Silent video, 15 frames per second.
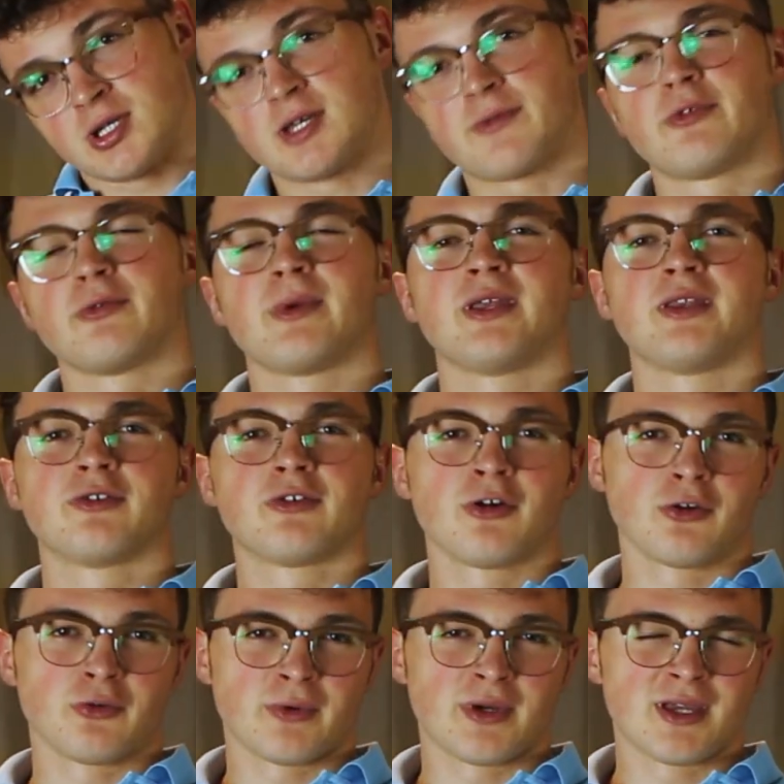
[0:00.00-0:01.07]
if you made it
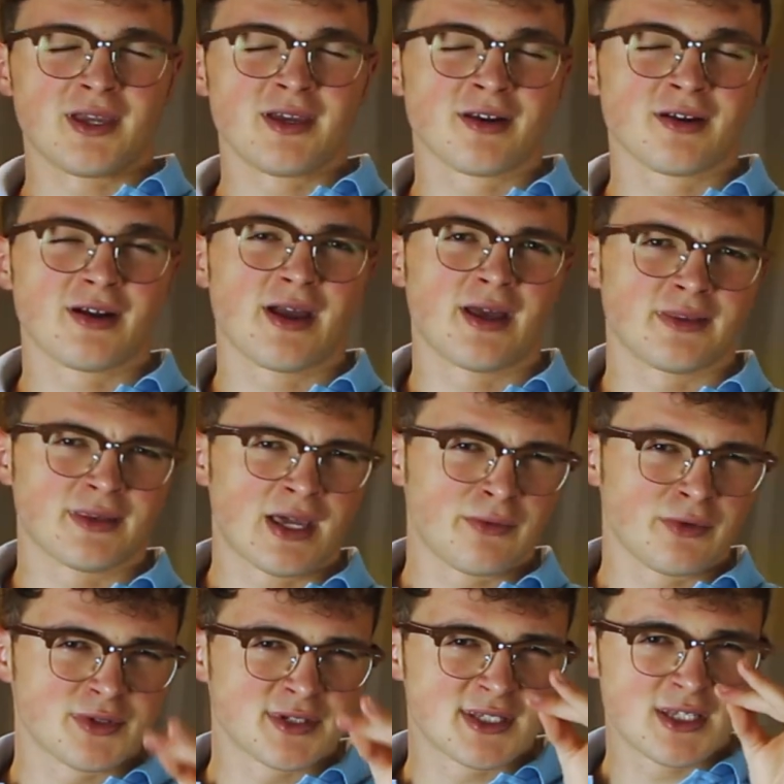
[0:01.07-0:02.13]
all the way here, and I
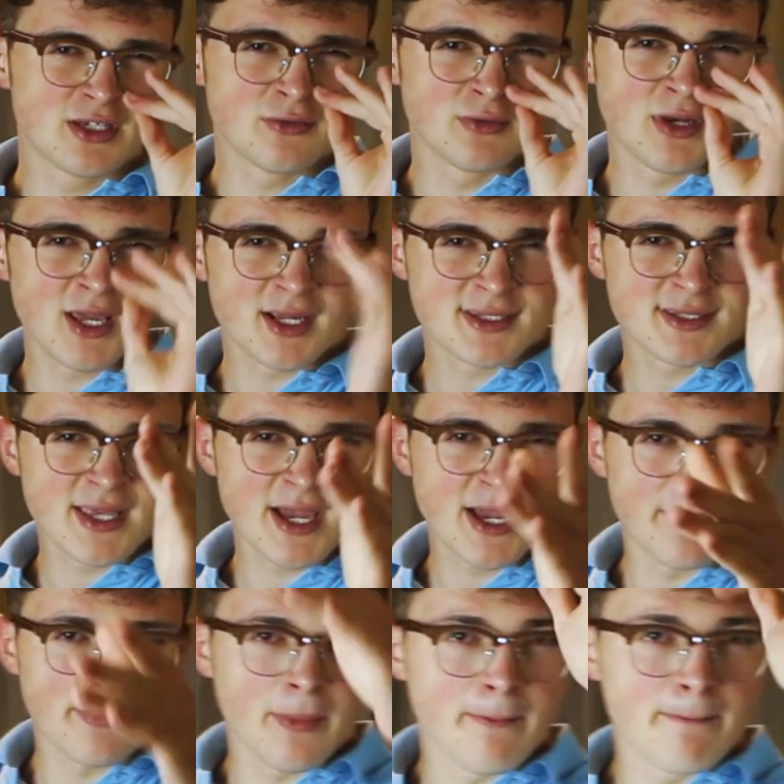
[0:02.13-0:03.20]
will see you next
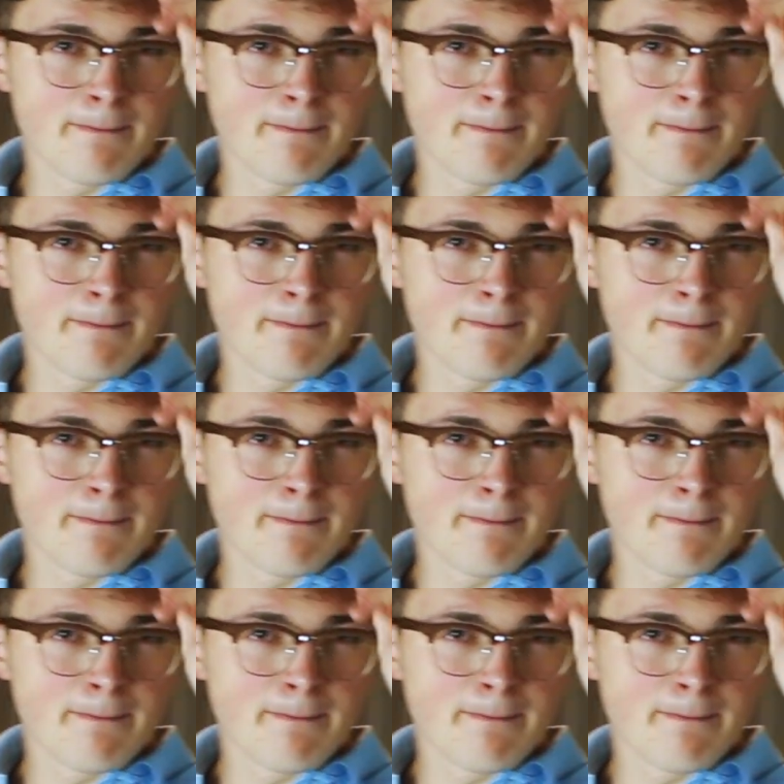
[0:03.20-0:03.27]
time.